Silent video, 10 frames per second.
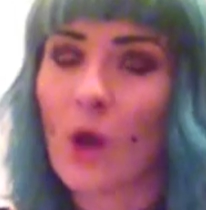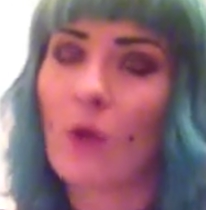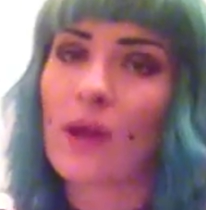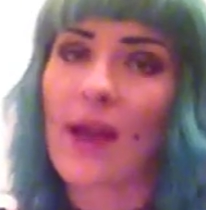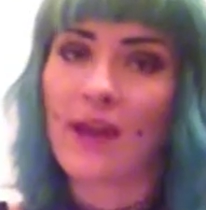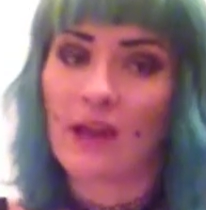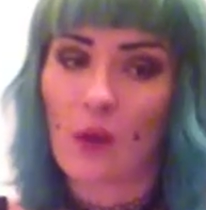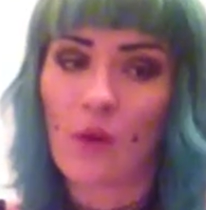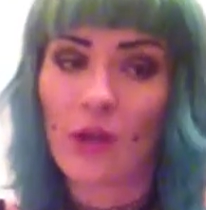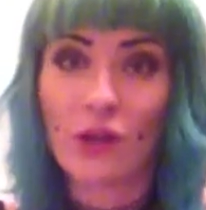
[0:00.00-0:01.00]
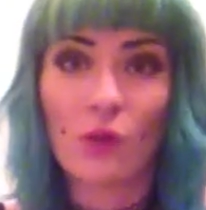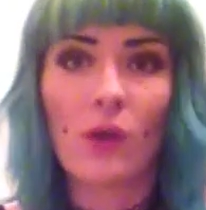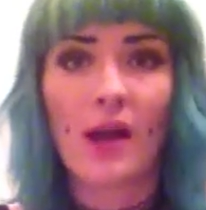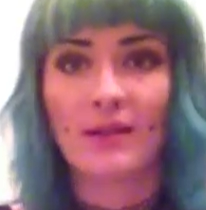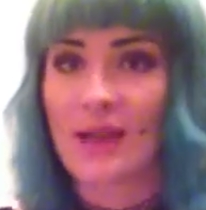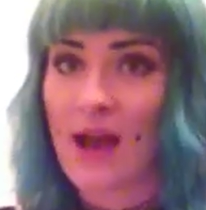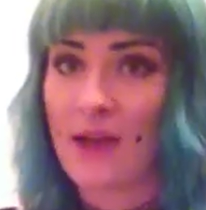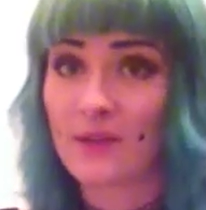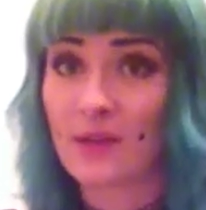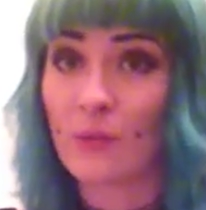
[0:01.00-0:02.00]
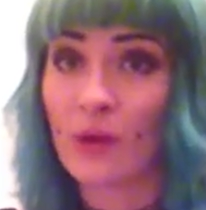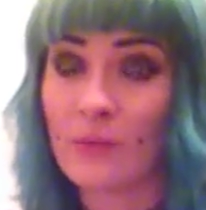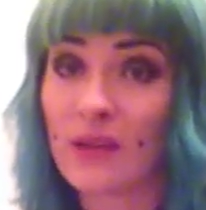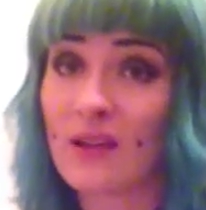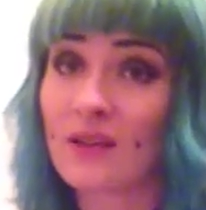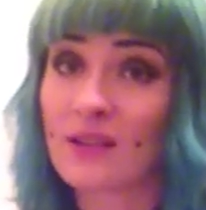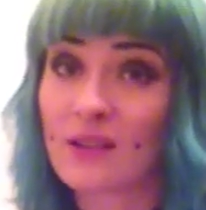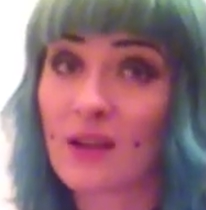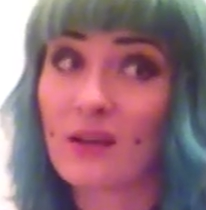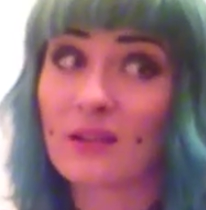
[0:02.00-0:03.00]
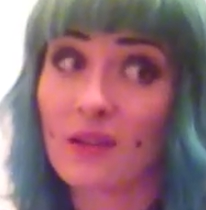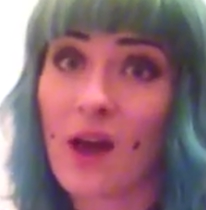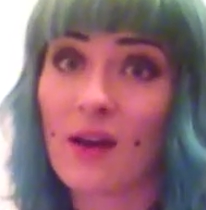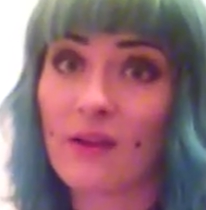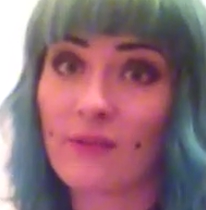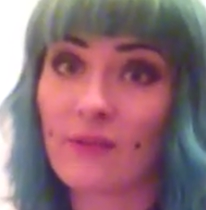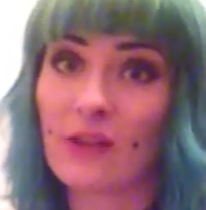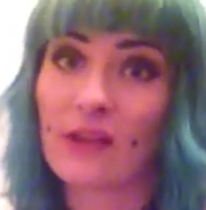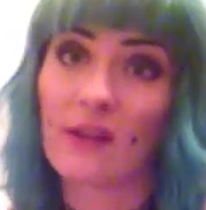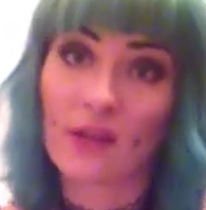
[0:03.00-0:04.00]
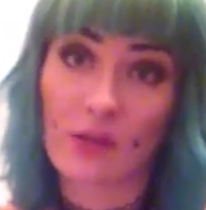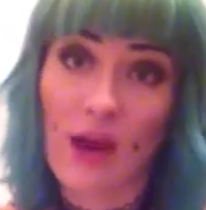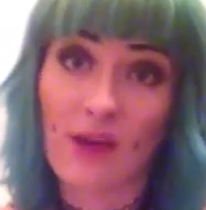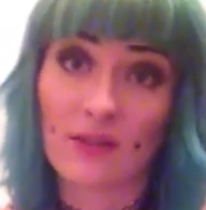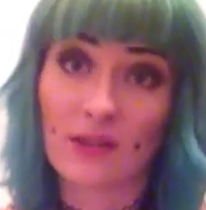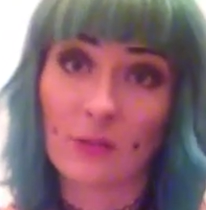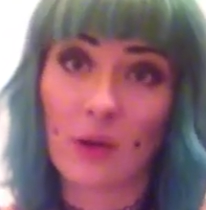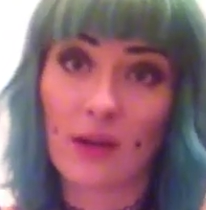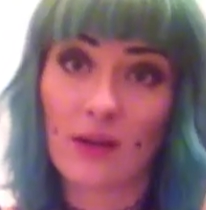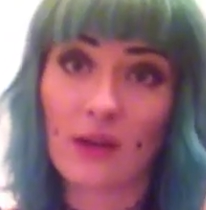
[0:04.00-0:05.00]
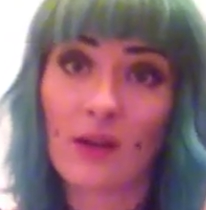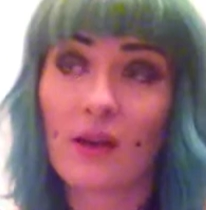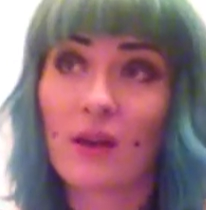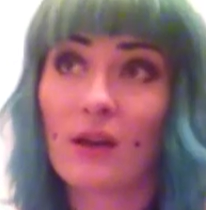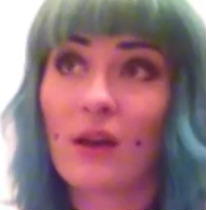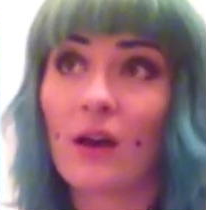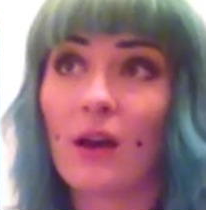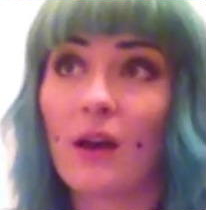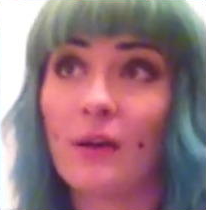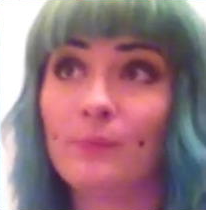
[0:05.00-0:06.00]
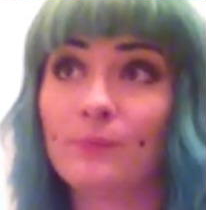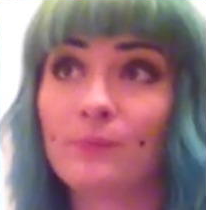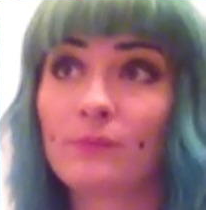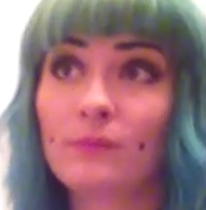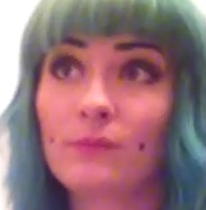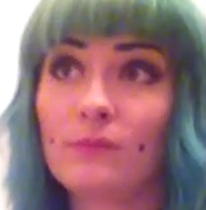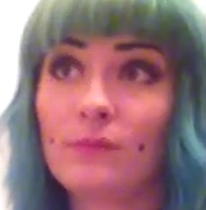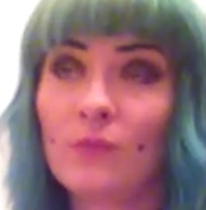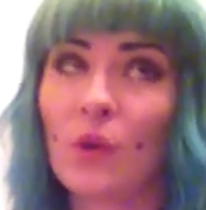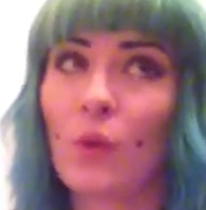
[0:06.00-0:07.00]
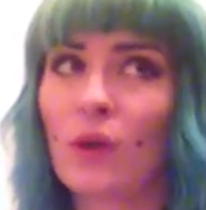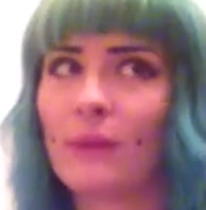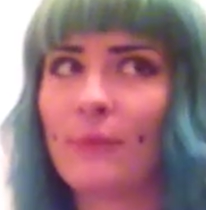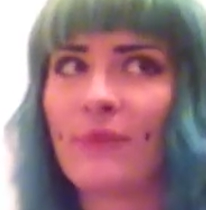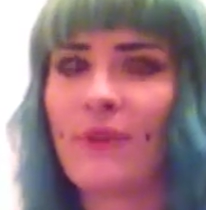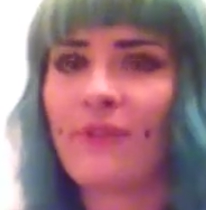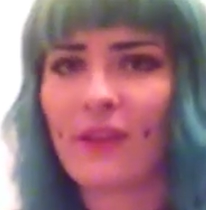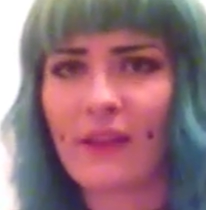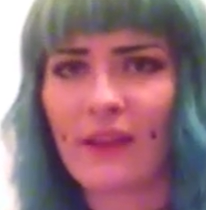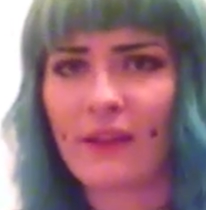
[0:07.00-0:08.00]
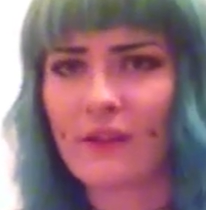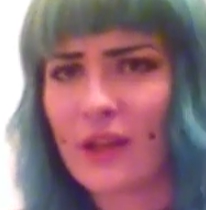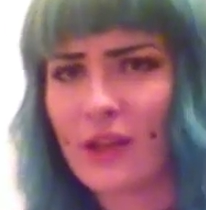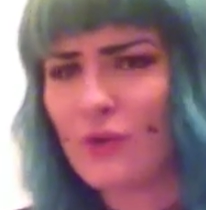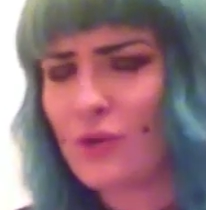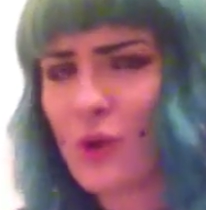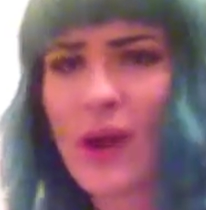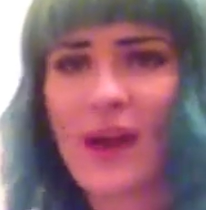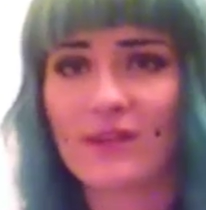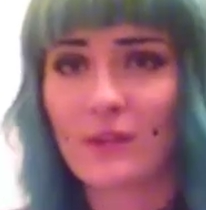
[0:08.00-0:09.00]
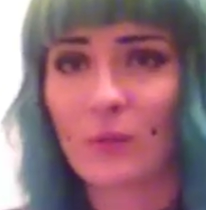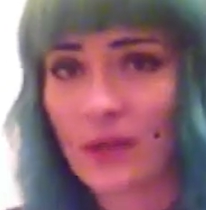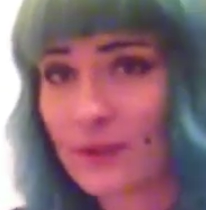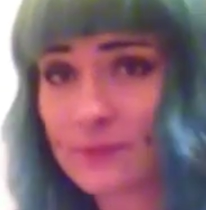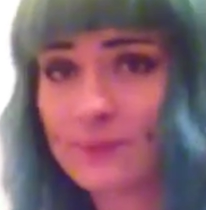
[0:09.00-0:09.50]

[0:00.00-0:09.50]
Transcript: okay. And I want you guys to have someone, because it sucks not feeling like you have someone. Um, or feeling like you don't have someone.